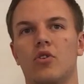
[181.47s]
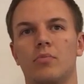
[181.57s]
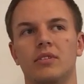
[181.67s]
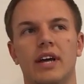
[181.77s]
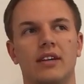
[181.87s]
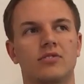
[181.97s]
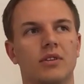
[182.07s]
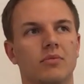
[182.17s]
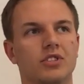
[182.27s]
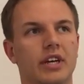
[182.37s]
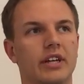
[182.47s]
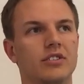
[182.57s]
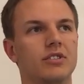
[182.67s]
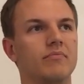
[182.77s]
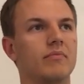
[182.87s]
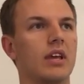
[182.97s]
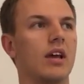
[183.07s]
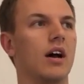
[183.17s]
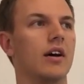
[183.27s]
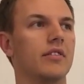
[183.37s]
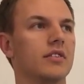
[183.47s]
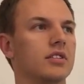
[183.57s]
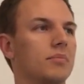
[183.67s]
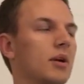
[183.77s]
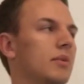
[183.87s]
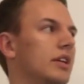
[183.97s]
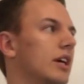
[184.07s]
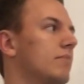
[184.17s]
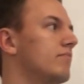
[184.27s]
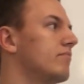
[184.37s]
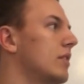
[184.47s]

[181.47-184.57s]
corporate tax rate will change this upcoming year.